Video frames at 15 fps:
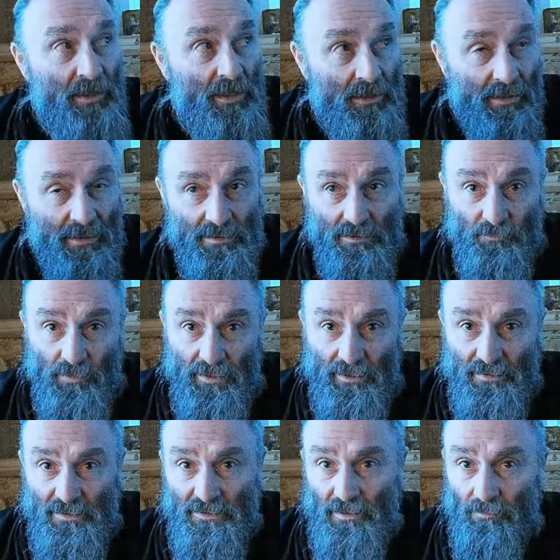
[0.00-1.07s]
There's really
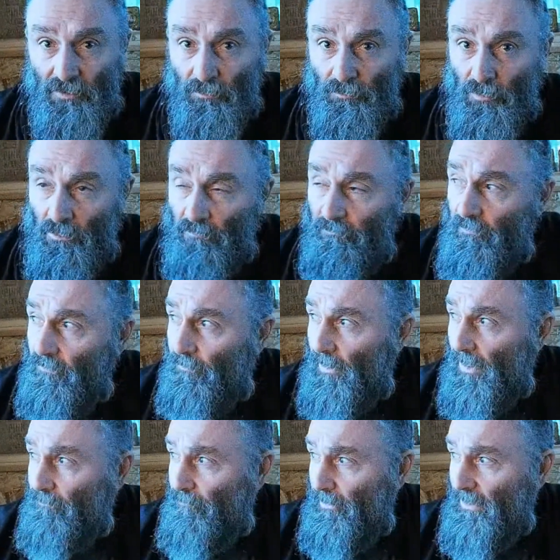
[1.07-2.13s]
just something beautiful
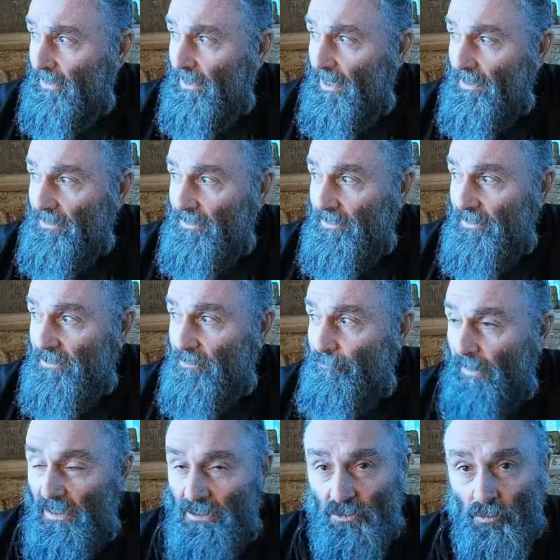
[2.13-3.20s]
about being out in a
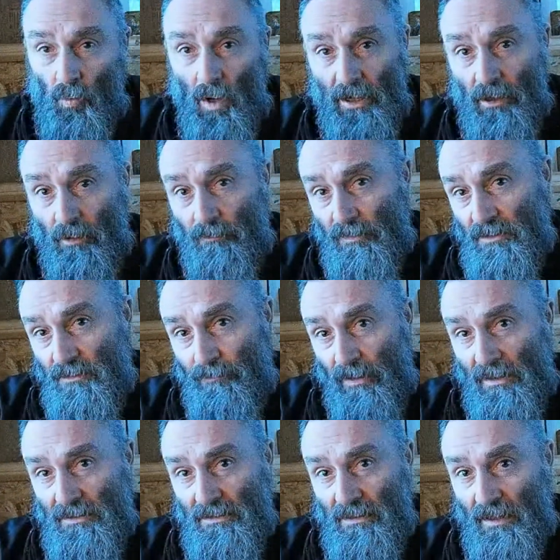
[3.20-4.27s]
space, wide open
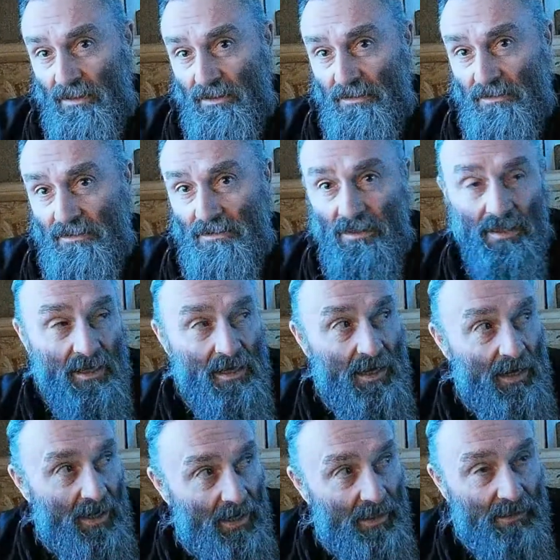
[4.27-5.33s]
space like this.
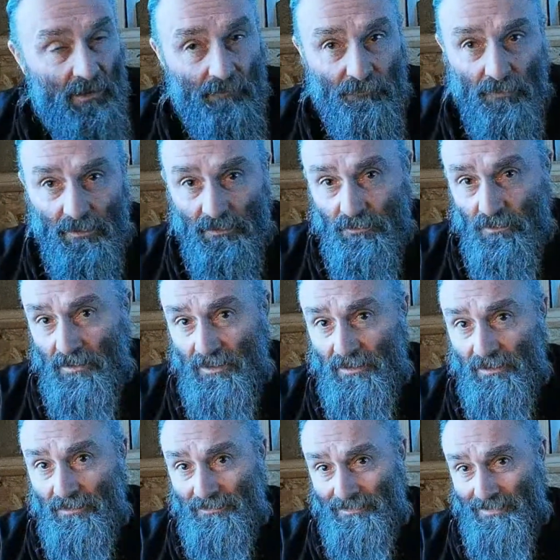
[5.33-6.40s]
I go for
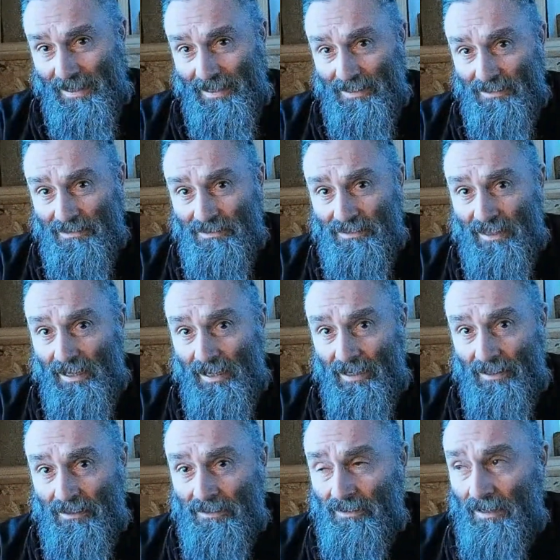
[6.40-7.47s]
literally days
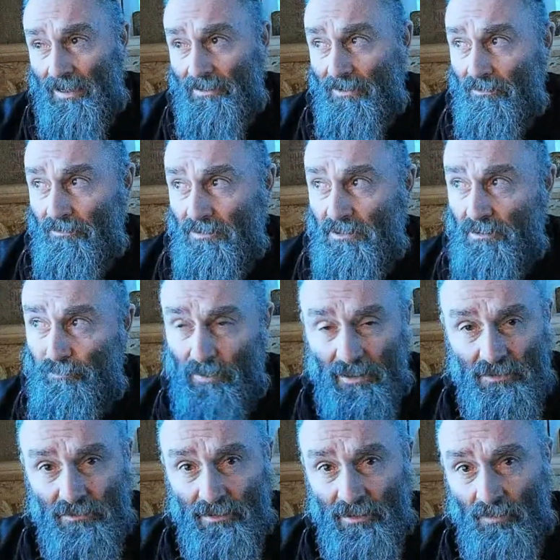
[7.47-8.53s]
and I don't speak
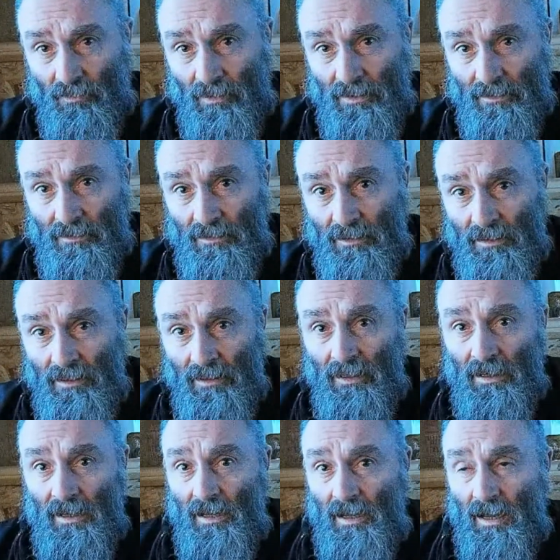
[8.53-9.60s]
to anyone.
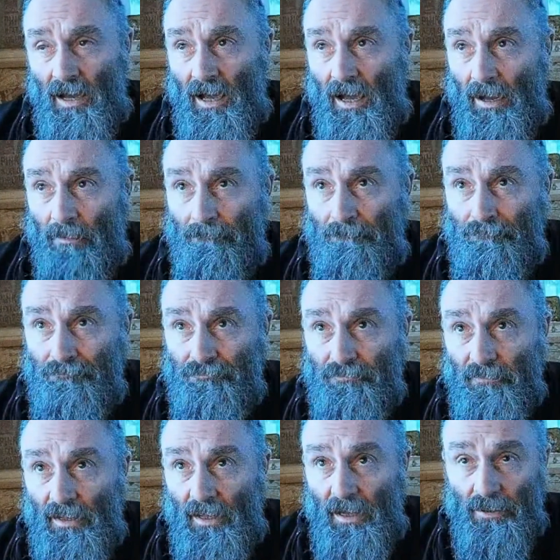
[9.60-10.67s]
I
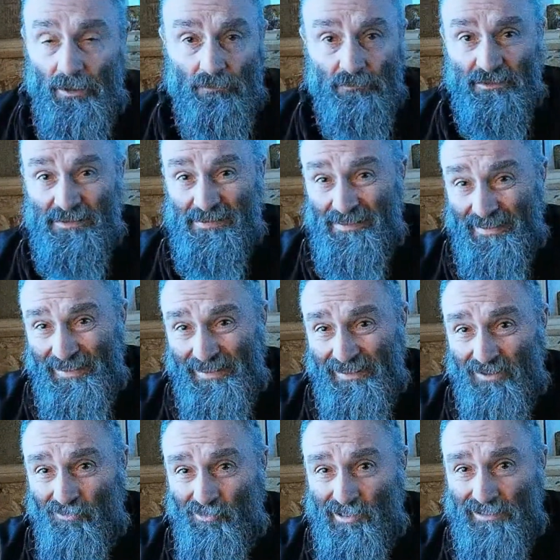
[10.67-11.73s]
don't see
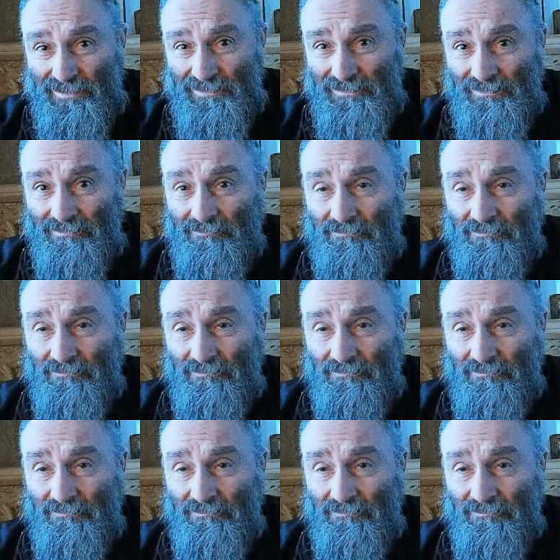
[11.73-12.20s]
anyone